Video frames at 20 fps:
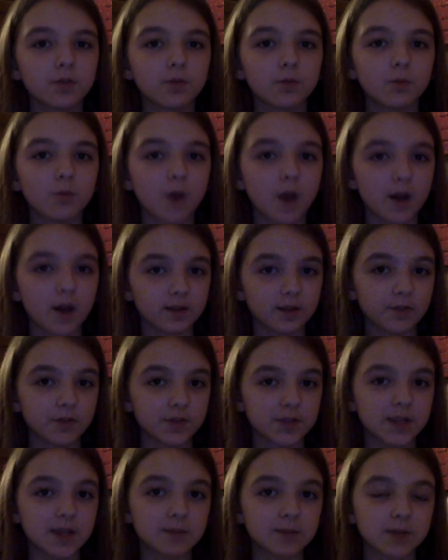while at the
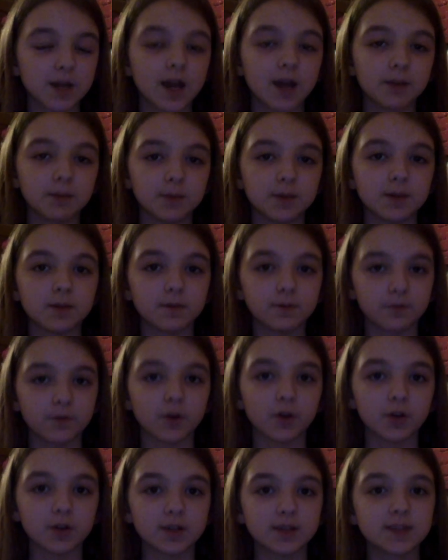same time being
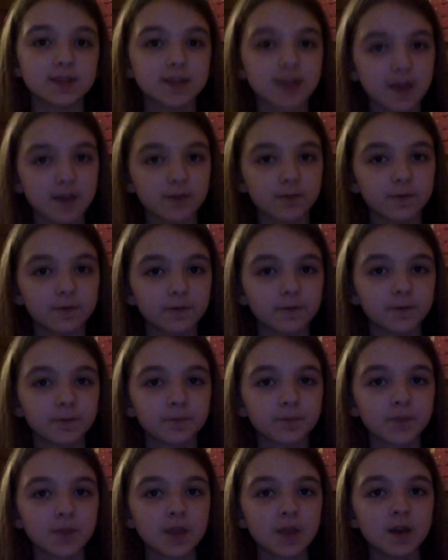very safe.
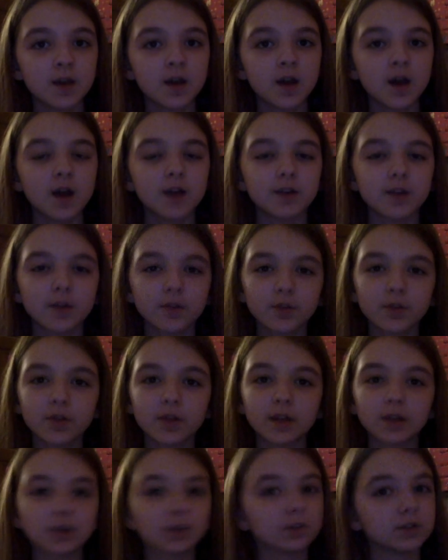Another
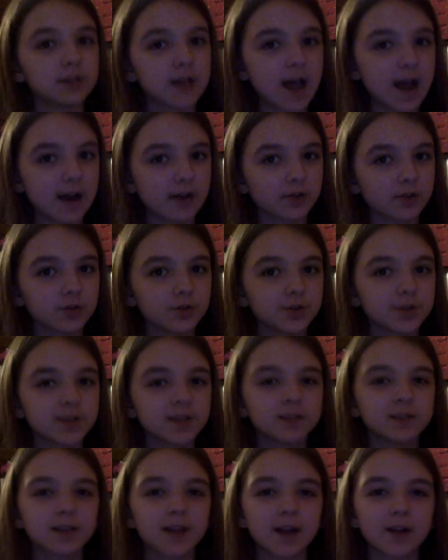thing are ladders.
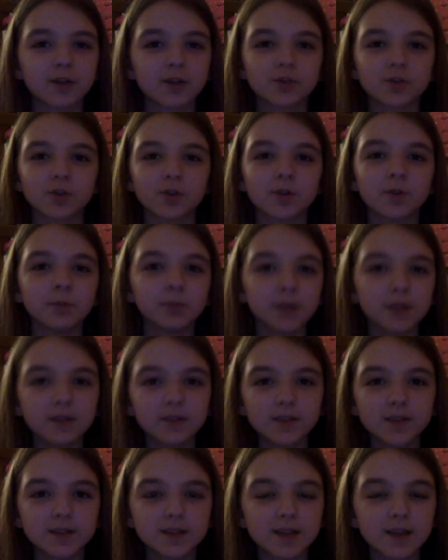Ladders are
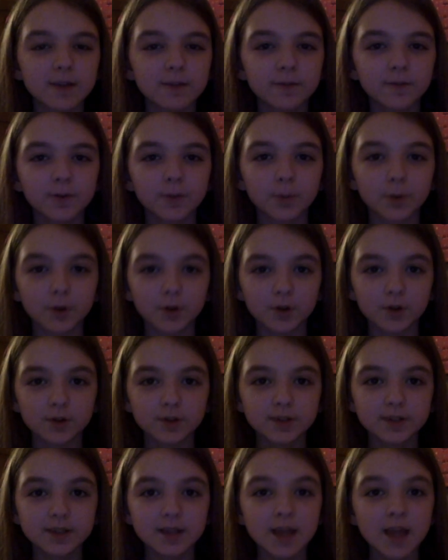completely safe for
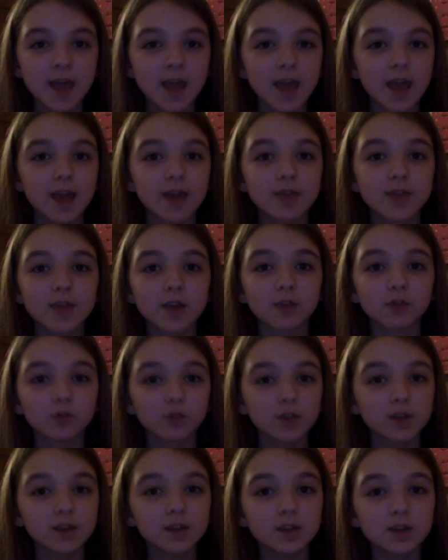birds and they
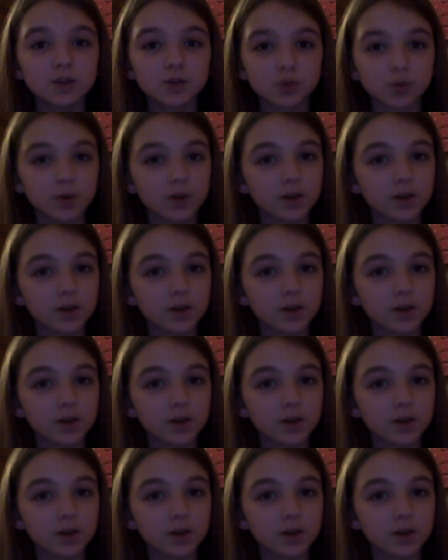really enjoy